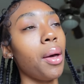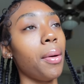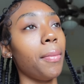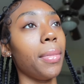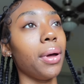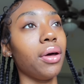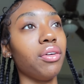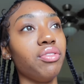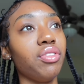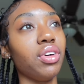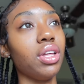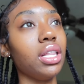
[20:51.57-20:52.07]

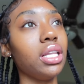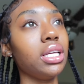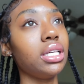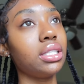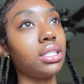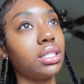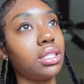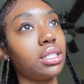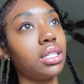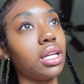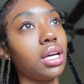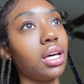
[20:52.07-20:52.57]
but feeling
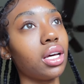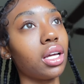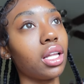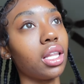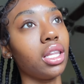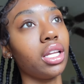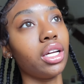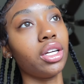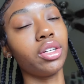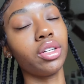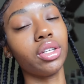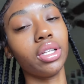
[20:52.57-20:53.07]
stuck
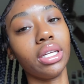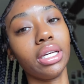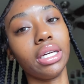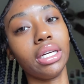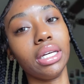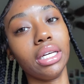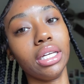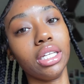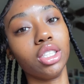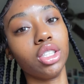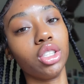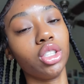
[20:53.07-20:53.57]
literally
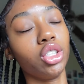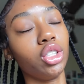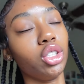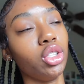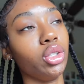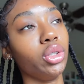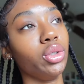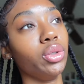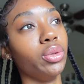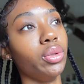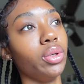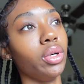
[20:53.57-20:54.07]
gets
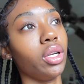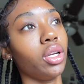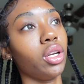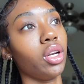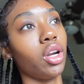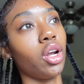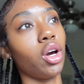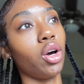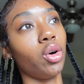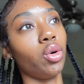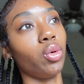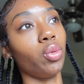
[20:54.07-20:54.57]
you
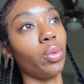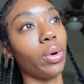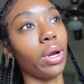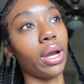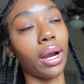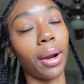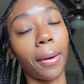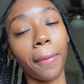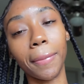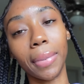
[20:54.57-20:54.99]
nowhere.